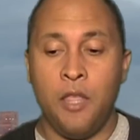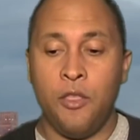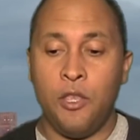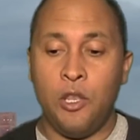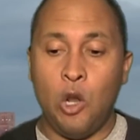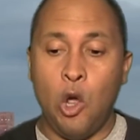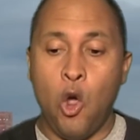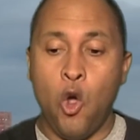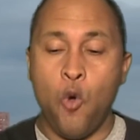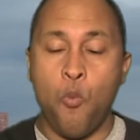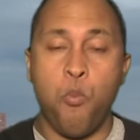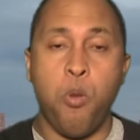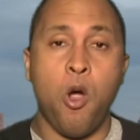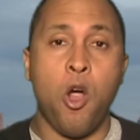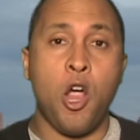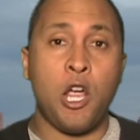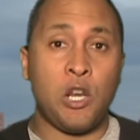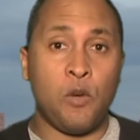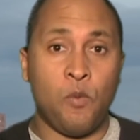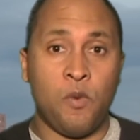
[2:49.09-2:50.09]
than Oak
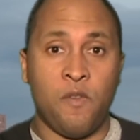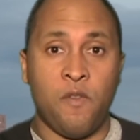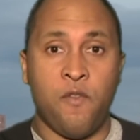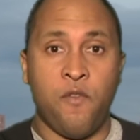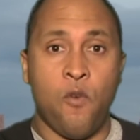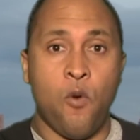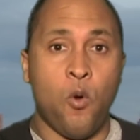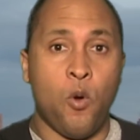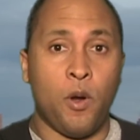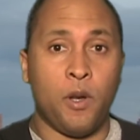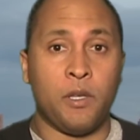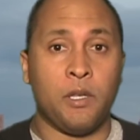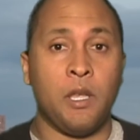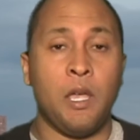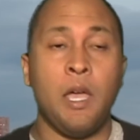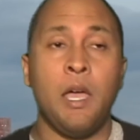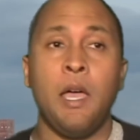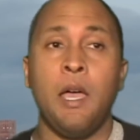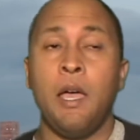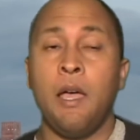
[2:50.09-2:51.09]
Park and River Forest.
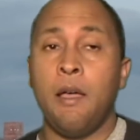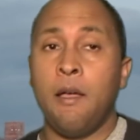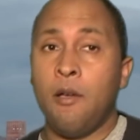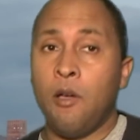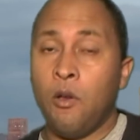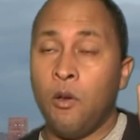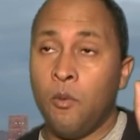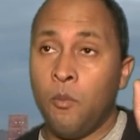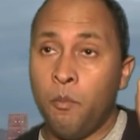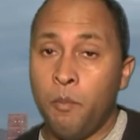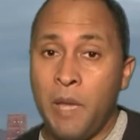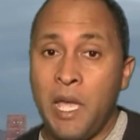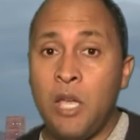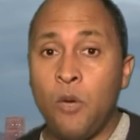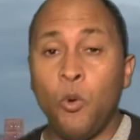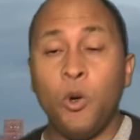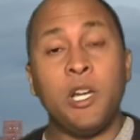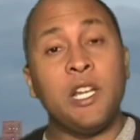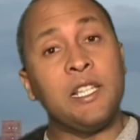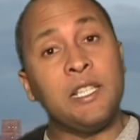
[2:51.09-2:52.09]

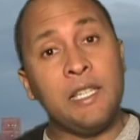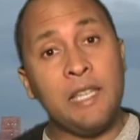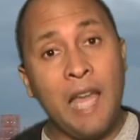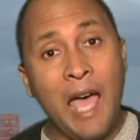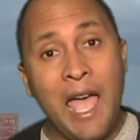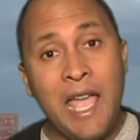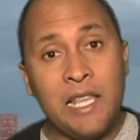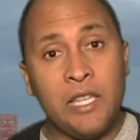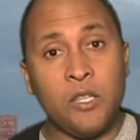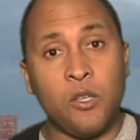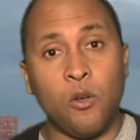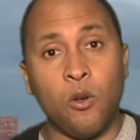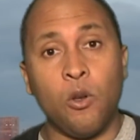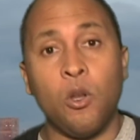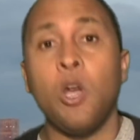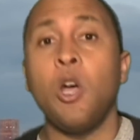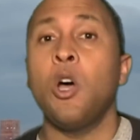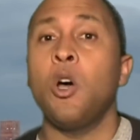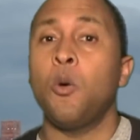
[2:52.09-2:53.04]
Maywood is nicer,